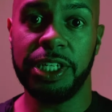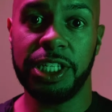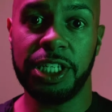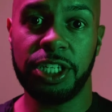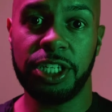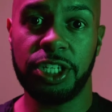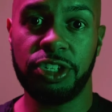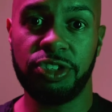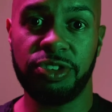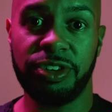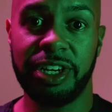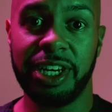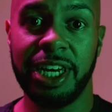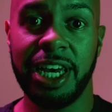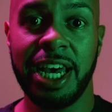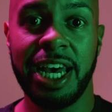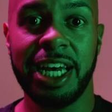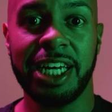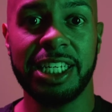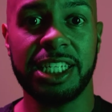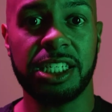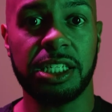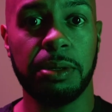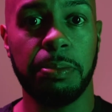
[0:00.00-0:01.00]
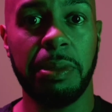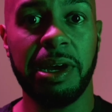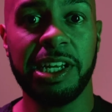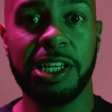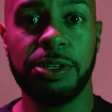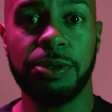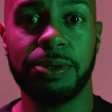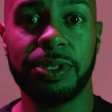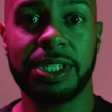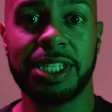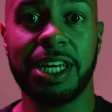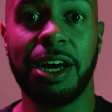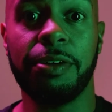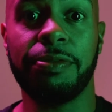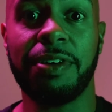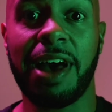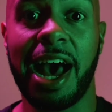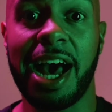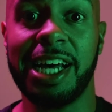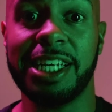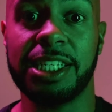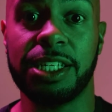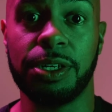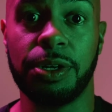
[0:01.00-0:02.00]
industry and cement yourself
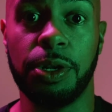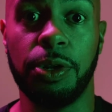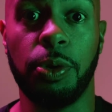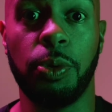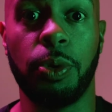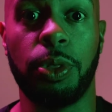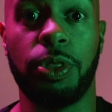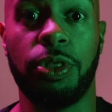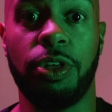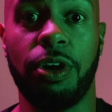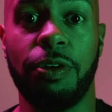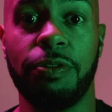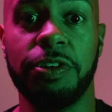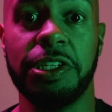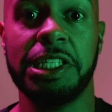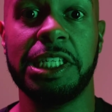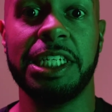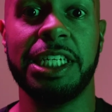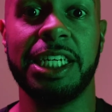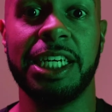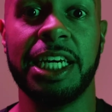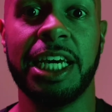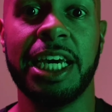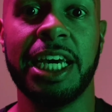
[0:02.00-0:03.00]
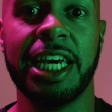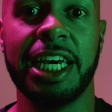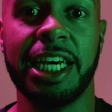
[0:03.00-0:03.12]
as an authority